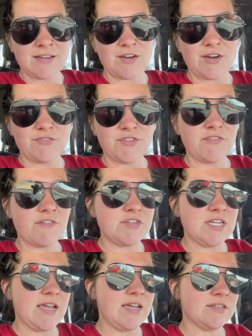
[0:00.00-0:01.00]
of the
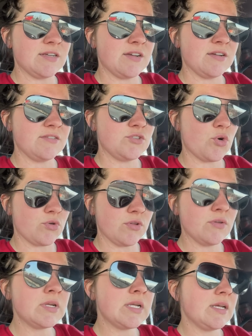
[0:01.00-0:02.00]
58
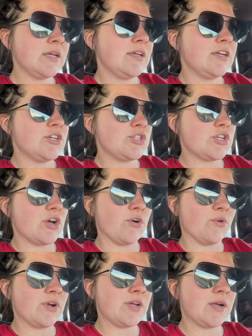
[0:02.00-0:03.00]
total.
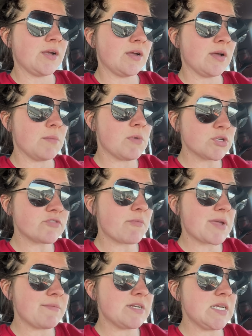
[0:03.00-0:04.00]
So most of them
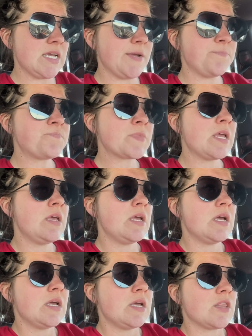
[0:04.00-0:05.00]
came into heat.
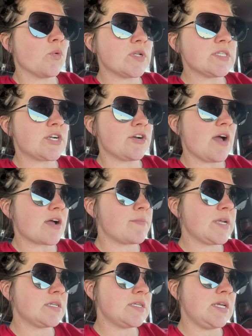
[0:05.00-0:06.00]
The ones that are not
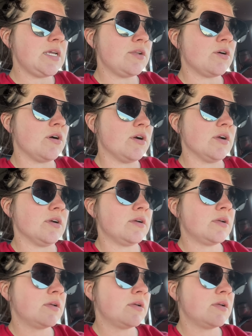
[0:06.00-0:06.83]
coming into heat are